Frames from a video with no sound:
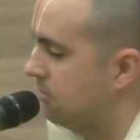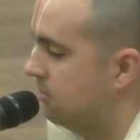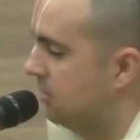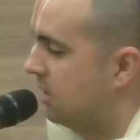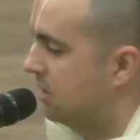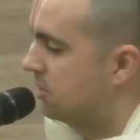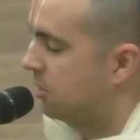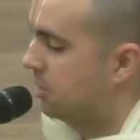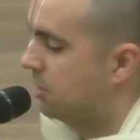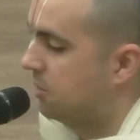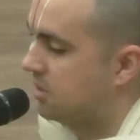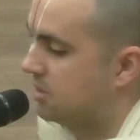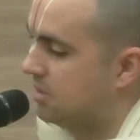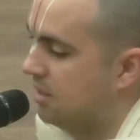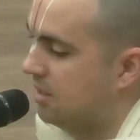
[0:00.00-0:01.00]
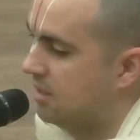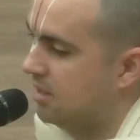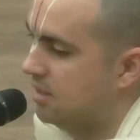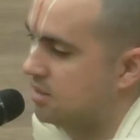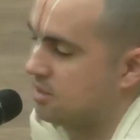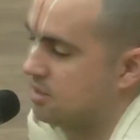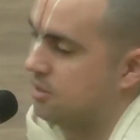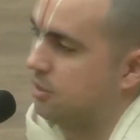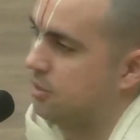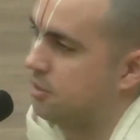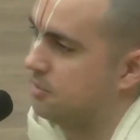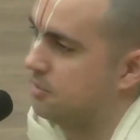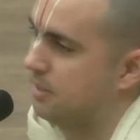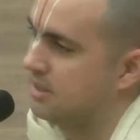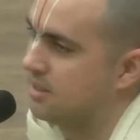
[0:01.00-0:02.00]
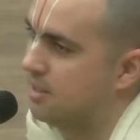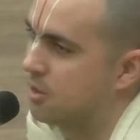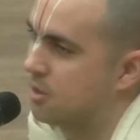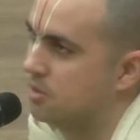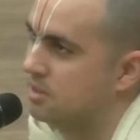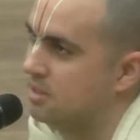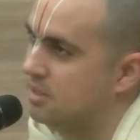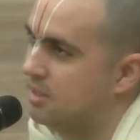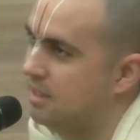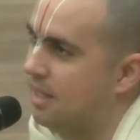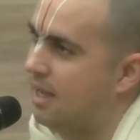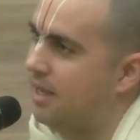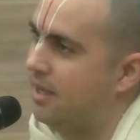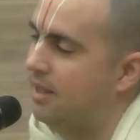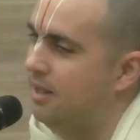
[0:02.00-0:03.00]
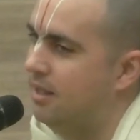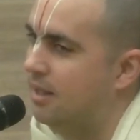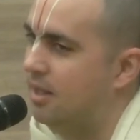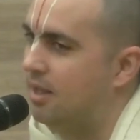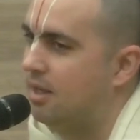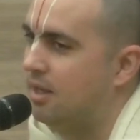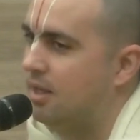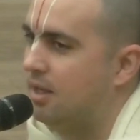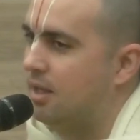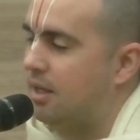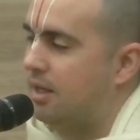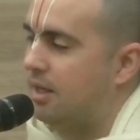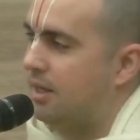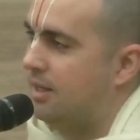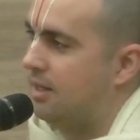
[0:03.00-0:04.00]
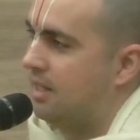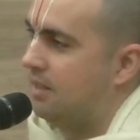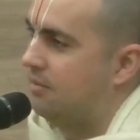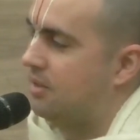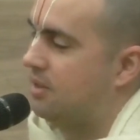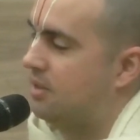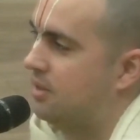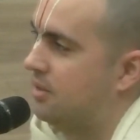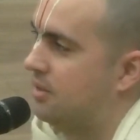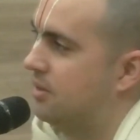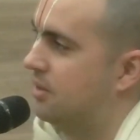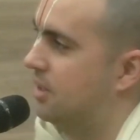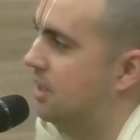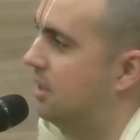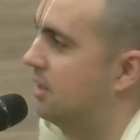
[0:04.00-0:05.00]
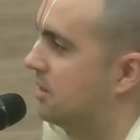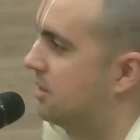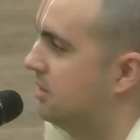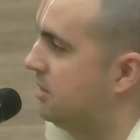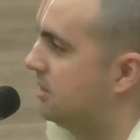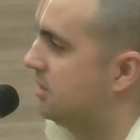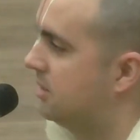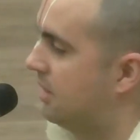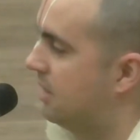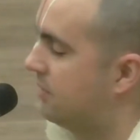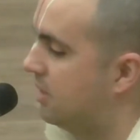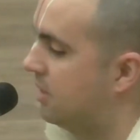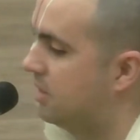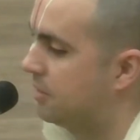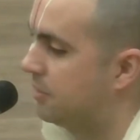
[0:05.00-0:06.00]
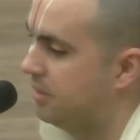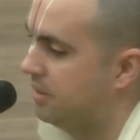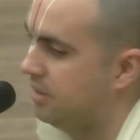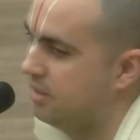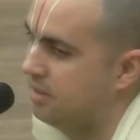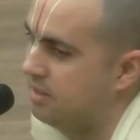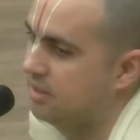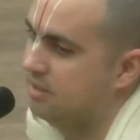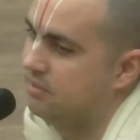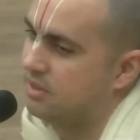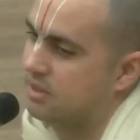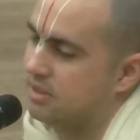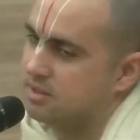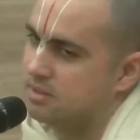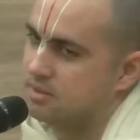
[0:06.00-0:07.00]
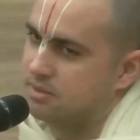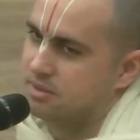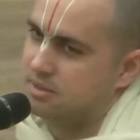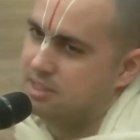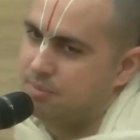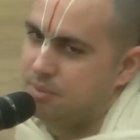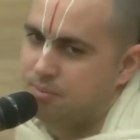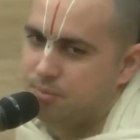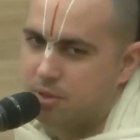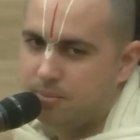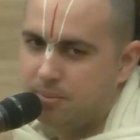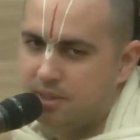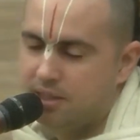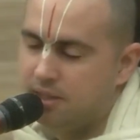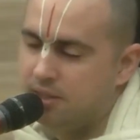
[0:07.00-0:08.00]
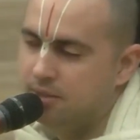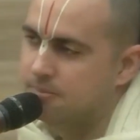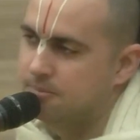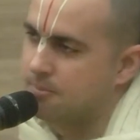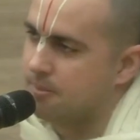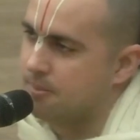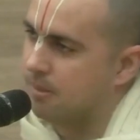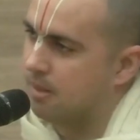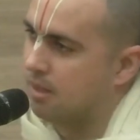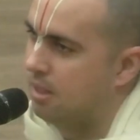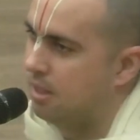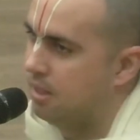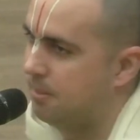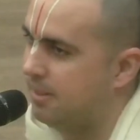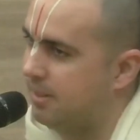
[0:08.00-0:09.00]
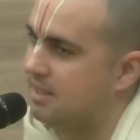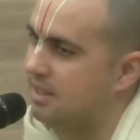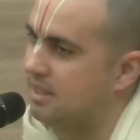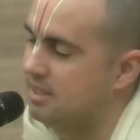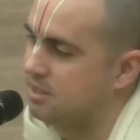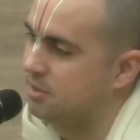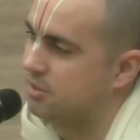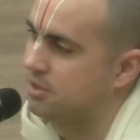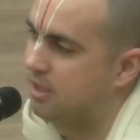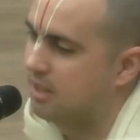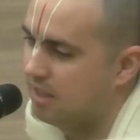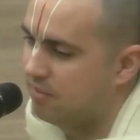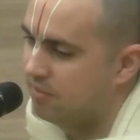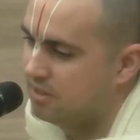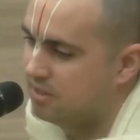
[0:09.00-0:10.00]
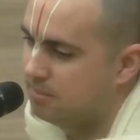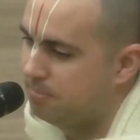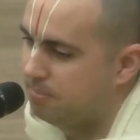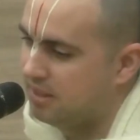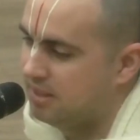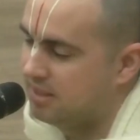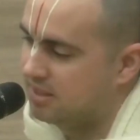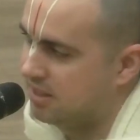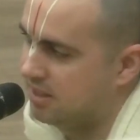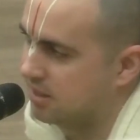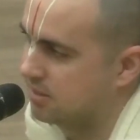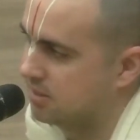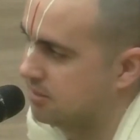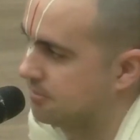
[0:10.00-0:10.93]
So he was taking it, so he was basically constantly high, and never hungry, never sleeping properly, but at least he was not having the pain attacks.